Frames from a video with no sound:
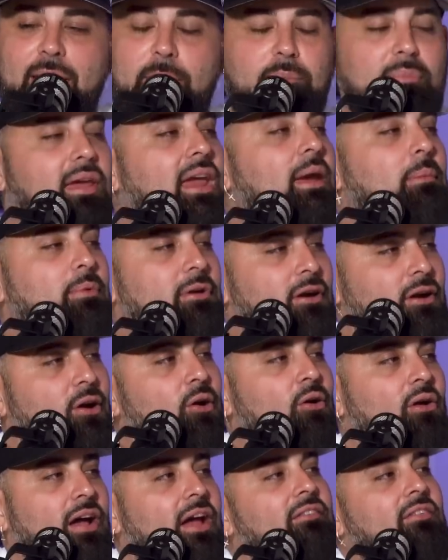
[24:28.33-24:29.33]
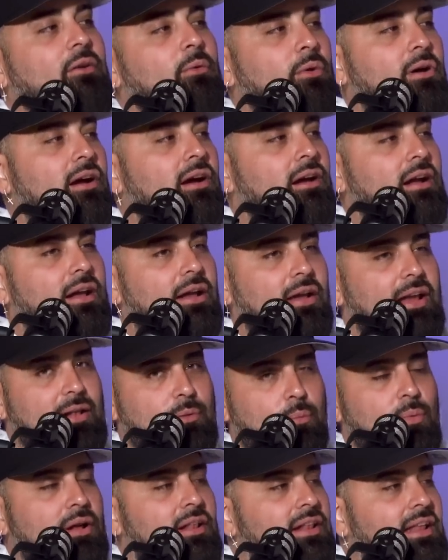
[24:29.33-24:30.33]
be able to go everywhere
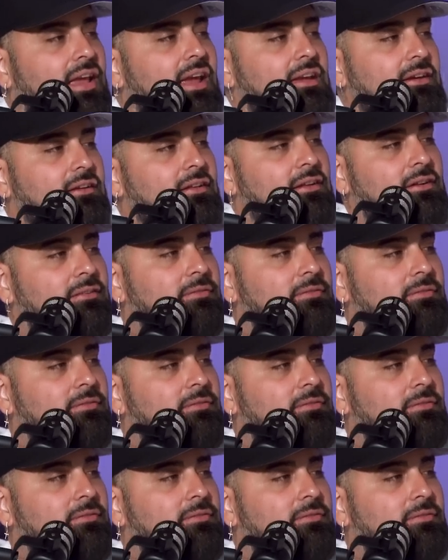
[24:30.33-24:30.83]
in one day.